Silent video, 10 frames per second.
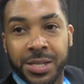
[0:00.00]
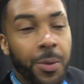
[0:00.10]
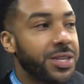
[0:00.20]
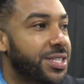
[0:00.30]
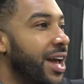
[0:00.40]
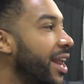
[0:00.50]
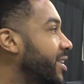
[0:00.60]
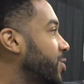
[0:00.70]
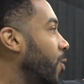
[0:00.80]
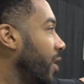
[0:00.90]
someone just got
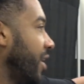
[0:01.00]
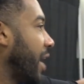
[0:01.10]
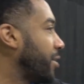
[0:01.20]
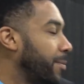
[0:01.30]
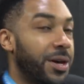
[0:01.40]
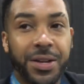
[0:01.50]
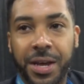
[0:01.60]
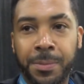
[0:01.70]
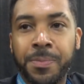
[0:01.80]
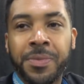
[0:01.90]
escorted out the building.